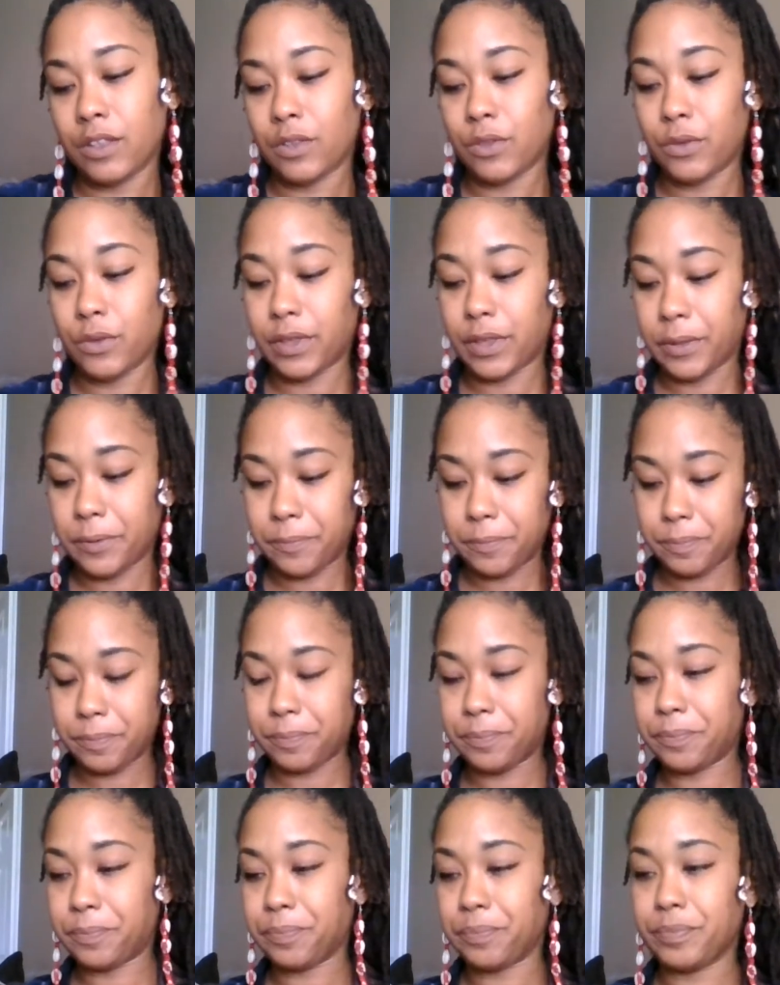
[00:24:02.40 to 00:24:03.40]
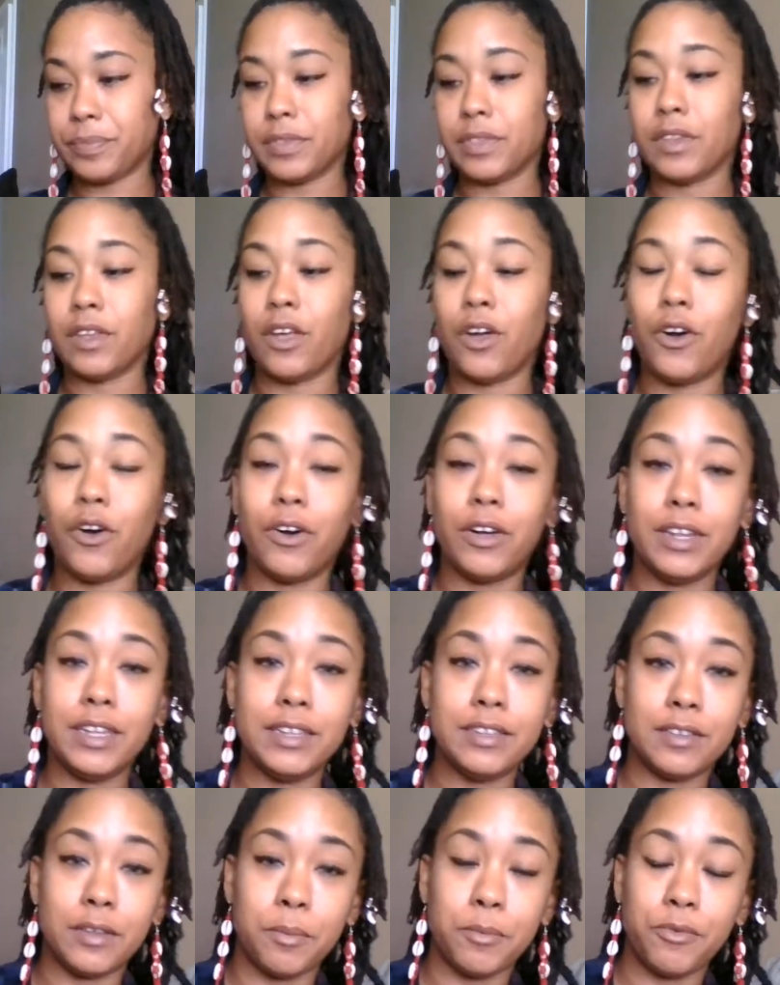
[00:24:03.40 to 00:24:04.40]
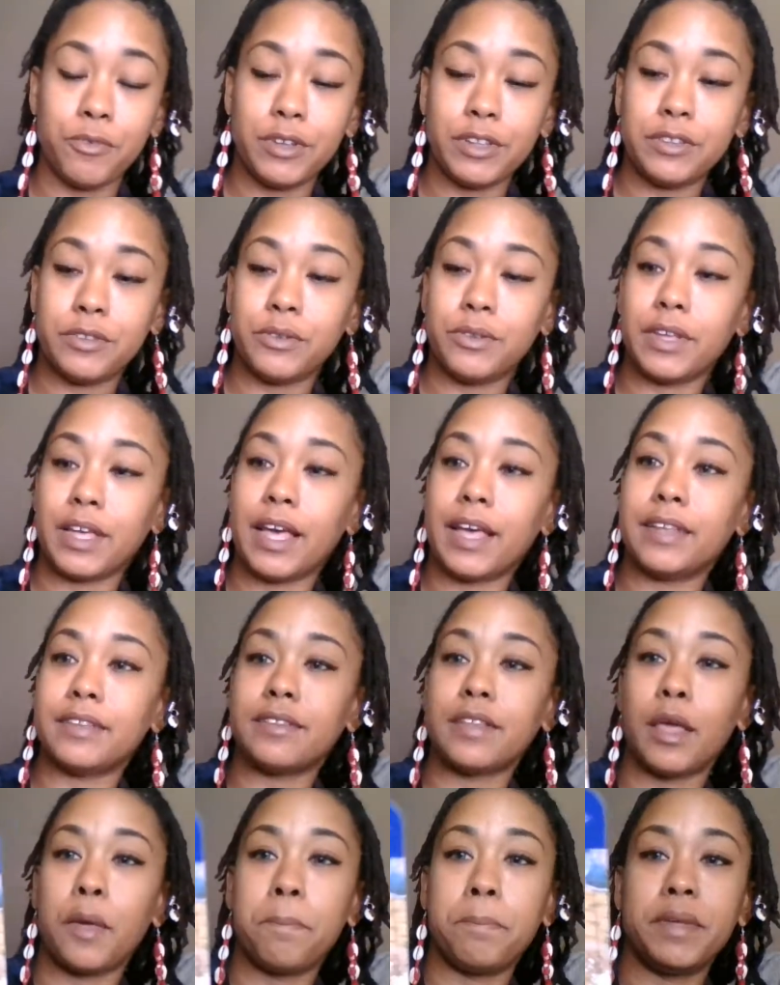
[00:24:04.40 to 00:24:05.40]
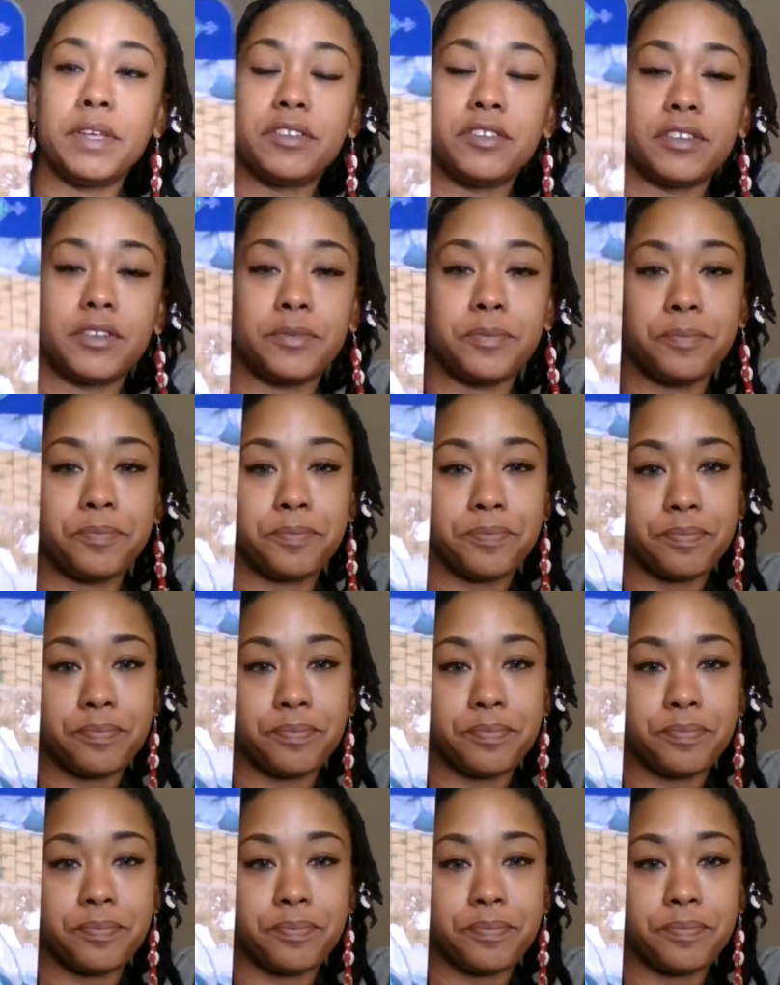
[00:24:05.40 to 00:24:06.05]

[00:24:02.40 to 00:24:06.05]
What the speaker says: Okay, all these I'm gonna read to you guys. Ambition.